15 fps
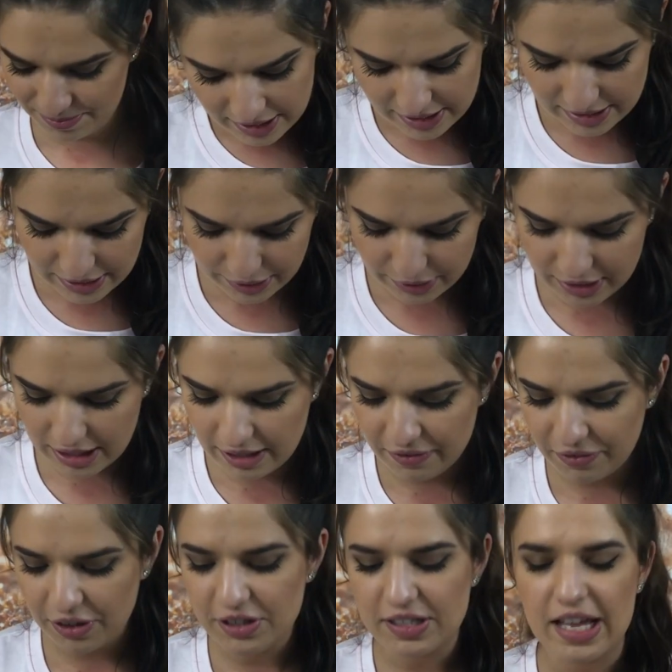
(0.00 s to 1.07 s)
So the
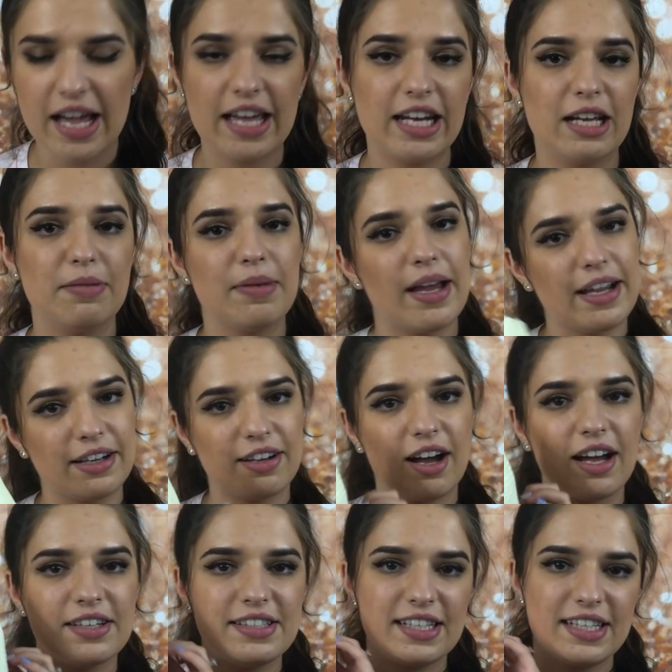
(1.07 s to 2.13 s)
first item I
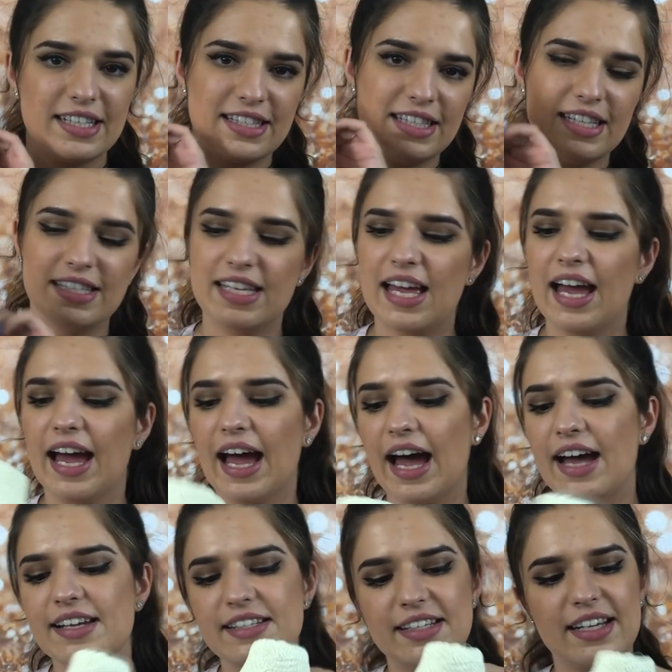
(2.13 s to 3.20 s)
got is this
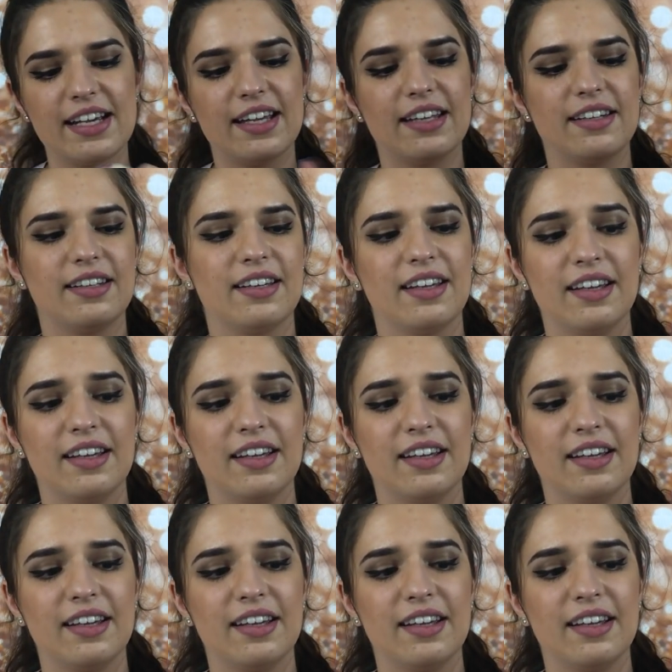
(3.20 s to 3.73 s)
hat, and